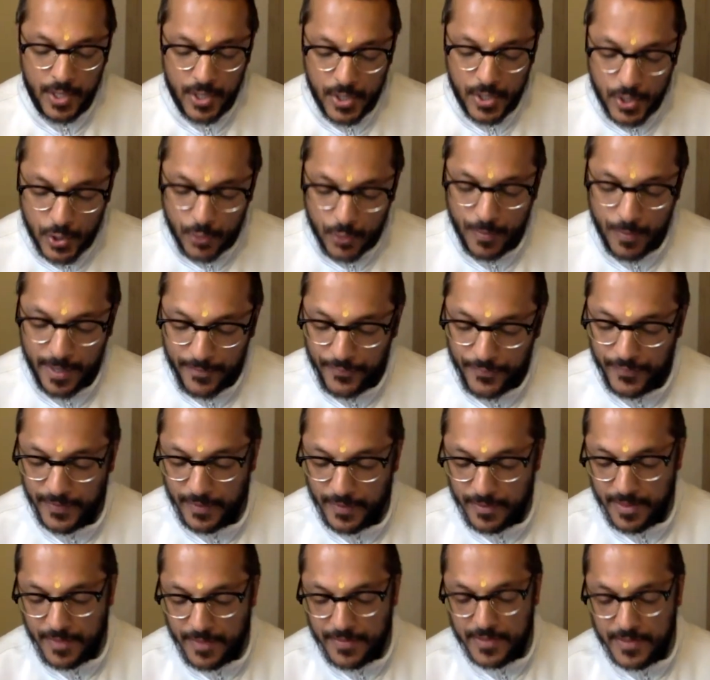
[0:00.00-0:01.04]
You may feel
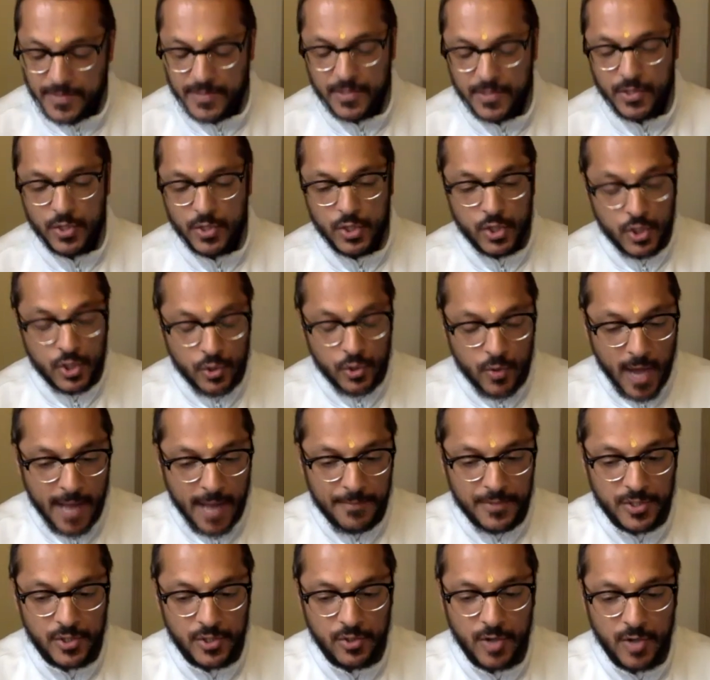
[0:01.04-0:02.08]
that this is too
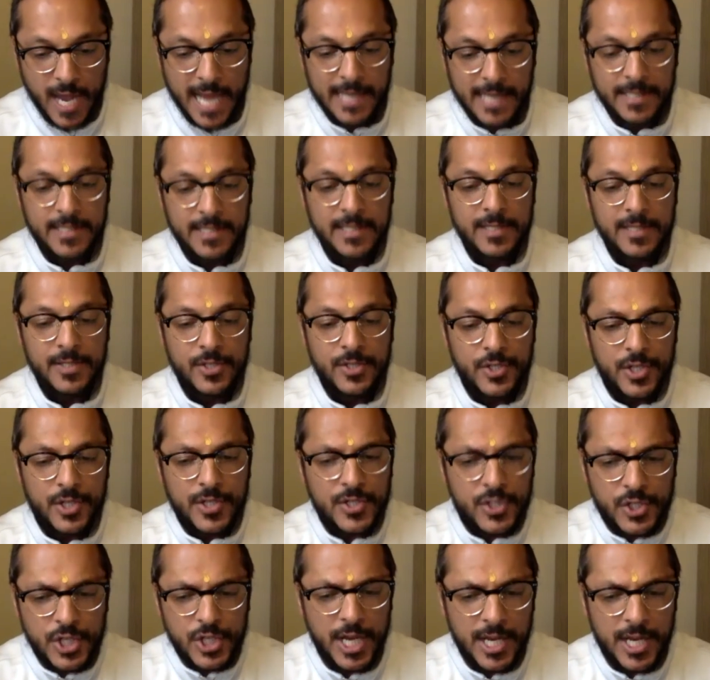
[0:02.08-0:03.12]
abstract just
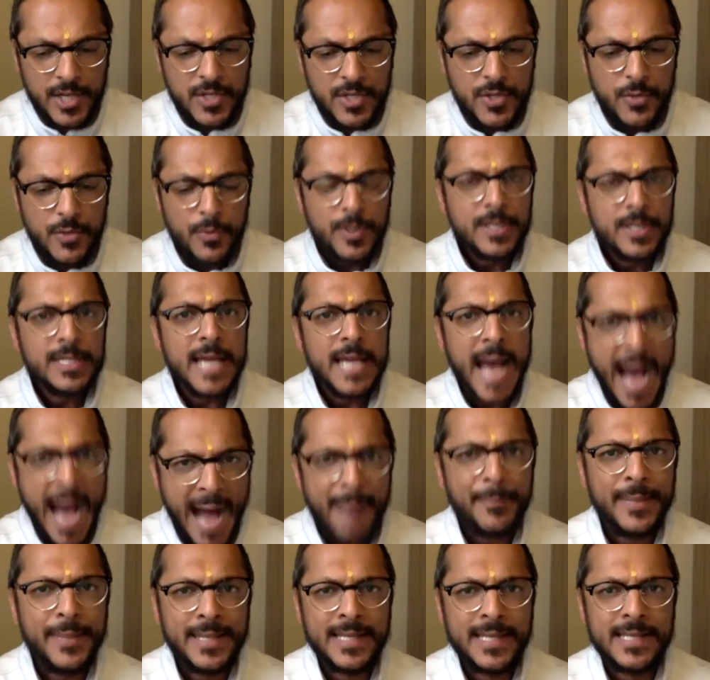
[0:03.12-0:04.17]
change the word to
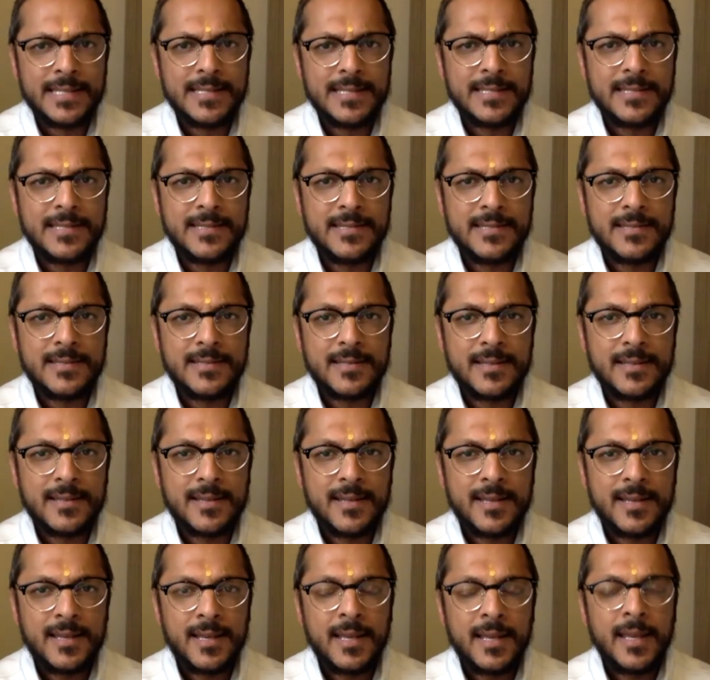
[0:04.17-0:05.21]
happiness.
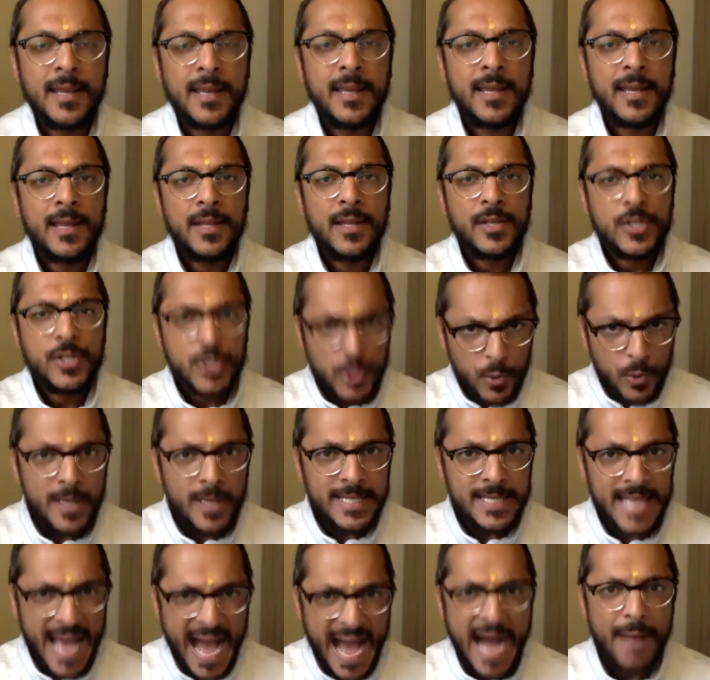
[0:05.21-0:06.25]
Do you want
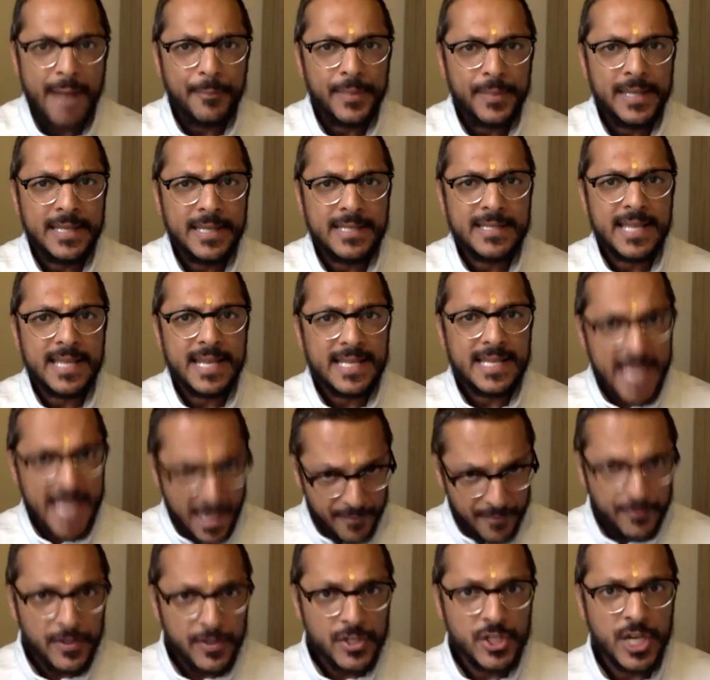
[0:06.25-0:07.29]
a happiness that is
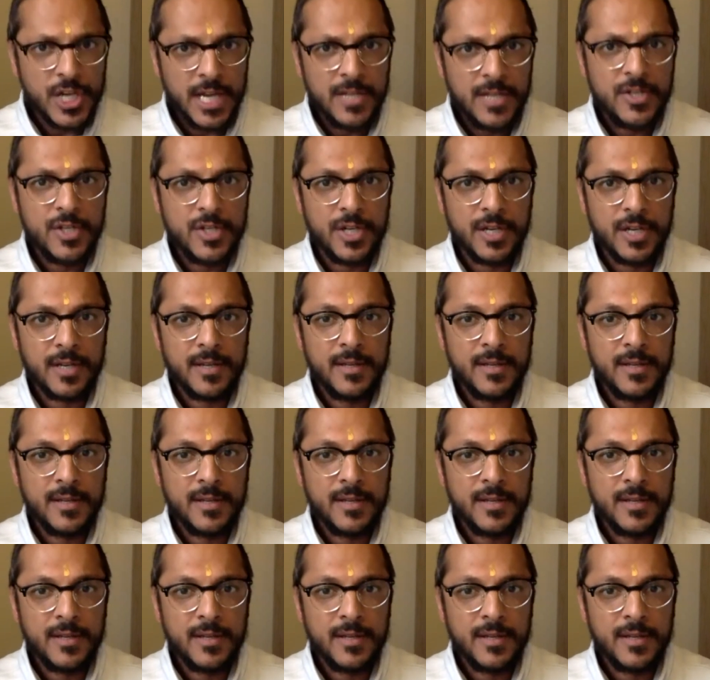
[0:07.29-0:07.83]
ever changing